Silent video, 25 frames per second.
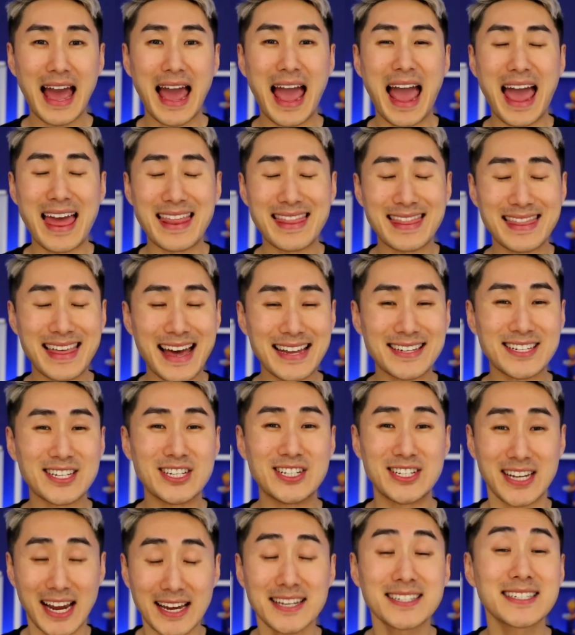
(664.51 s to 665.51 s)
and that's
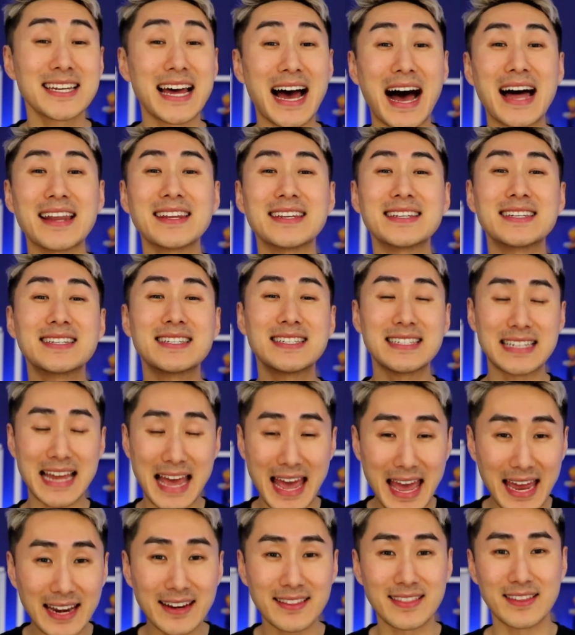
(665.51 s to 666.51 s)
just to
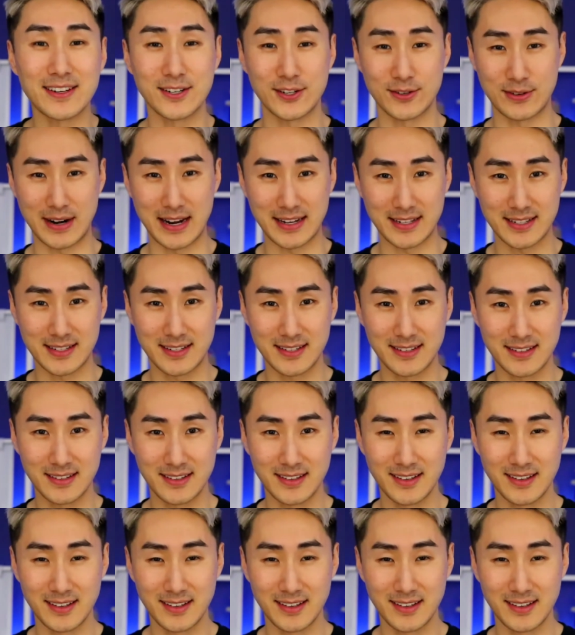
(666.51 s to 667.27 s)
understand the trust.